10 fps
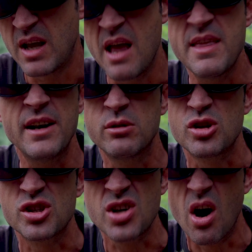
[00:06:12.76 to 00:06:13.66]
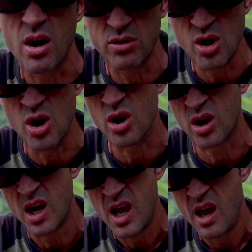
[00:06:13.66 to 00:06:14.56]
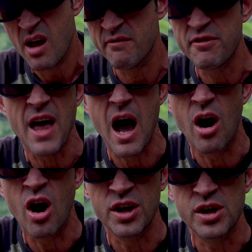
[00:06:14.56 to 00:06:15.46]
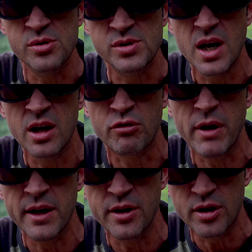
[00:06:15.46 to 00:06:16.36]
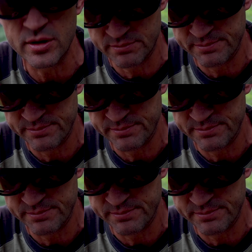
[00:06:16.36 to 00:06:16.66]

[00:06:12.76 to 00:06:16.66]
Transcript: And then I'll just tie on the hook, and for that I use a grinner knot.